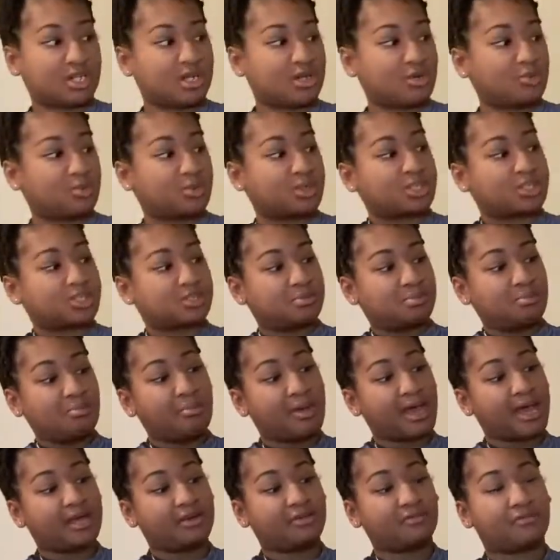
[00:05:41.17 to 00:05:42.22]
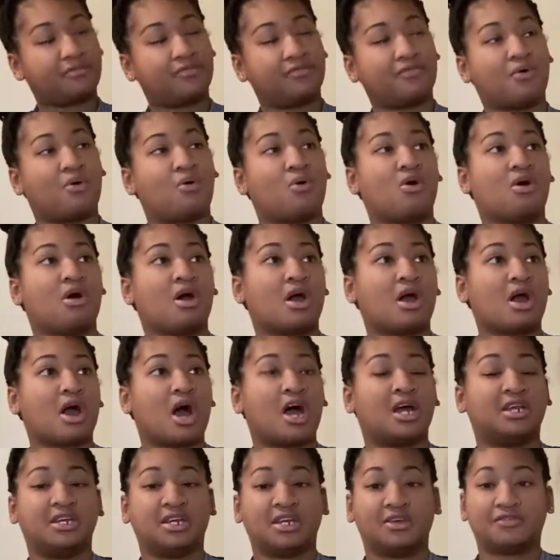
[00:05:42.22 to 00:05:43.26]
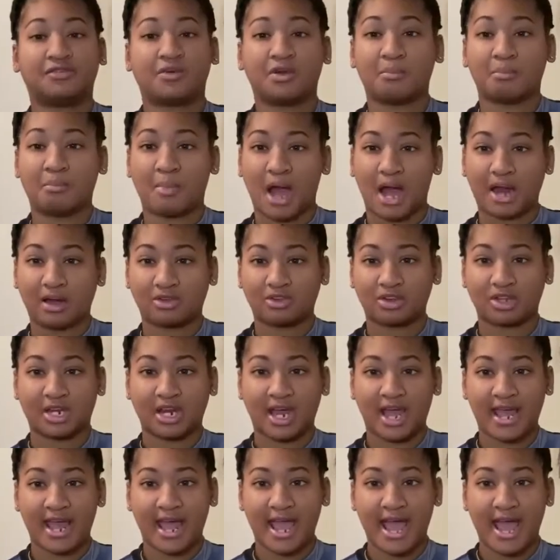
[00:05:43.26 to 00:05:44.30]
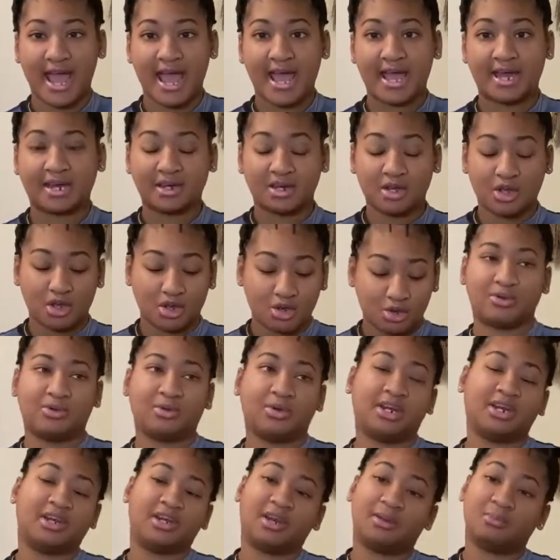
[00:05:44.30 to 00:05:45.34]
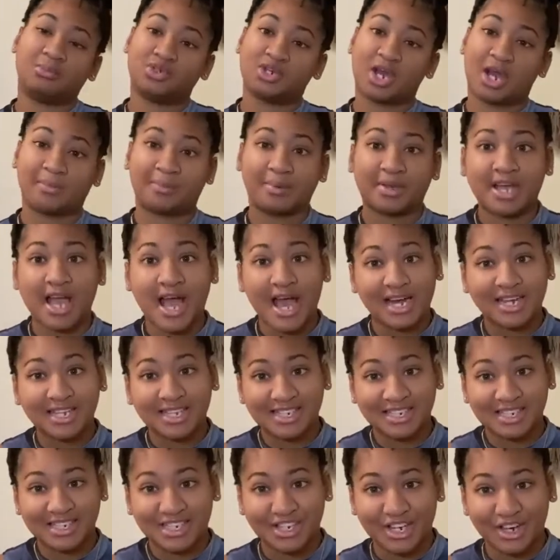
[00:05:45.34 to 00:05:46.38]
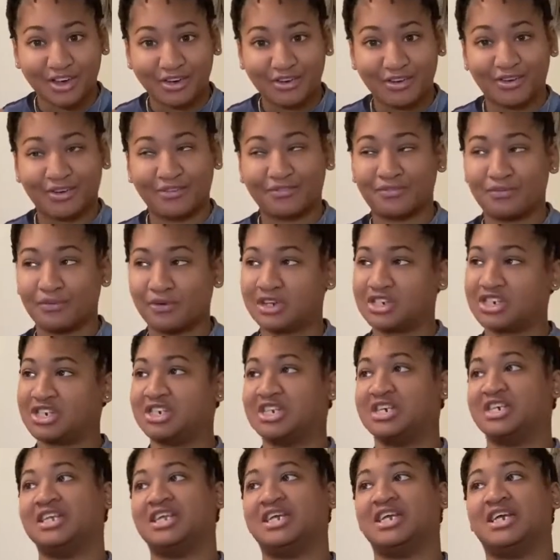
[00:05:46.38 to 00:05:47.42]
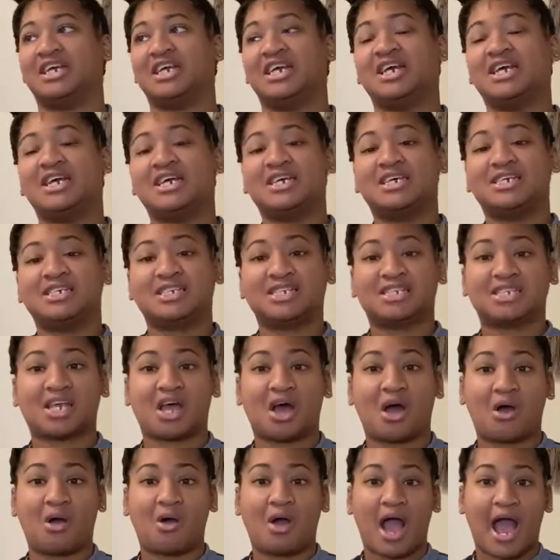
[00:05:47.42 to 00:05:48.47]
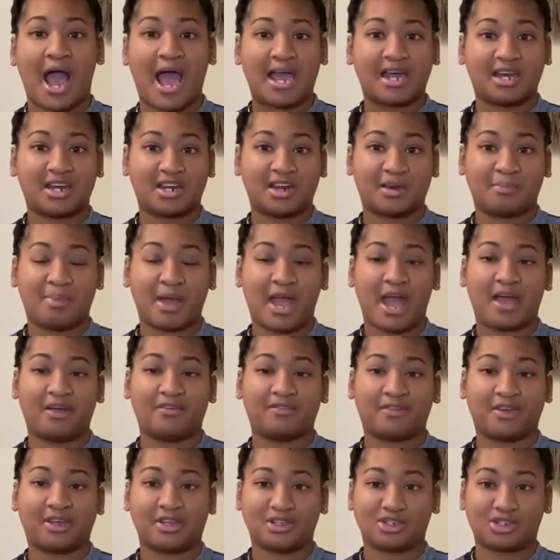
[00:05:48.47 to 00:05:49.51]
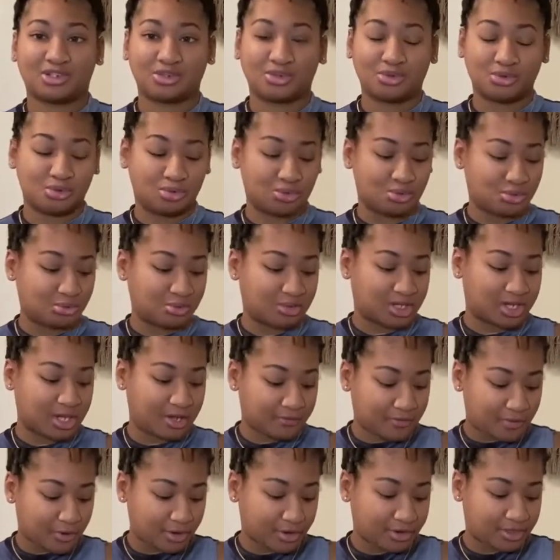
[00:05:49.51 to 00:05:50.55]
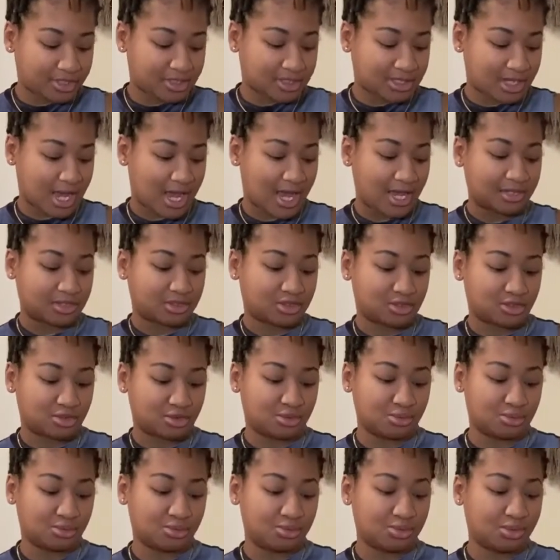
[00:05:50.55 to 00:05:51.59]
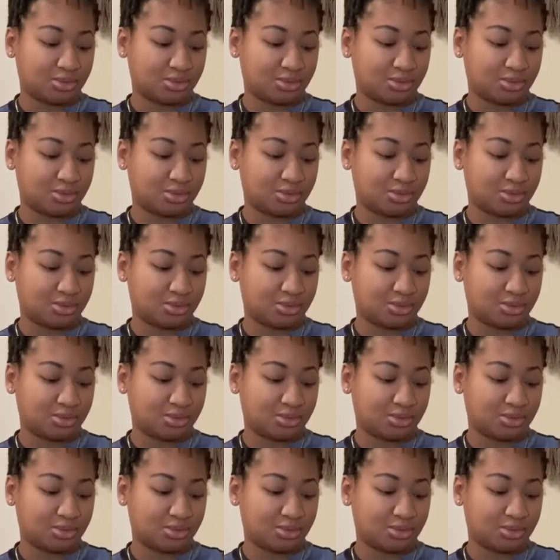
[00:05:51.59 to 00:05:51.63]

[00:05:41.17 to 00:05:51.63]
was meant for a different model that I had, who ended up dropping out of the show, unfortunately. So I ended up having to give her design to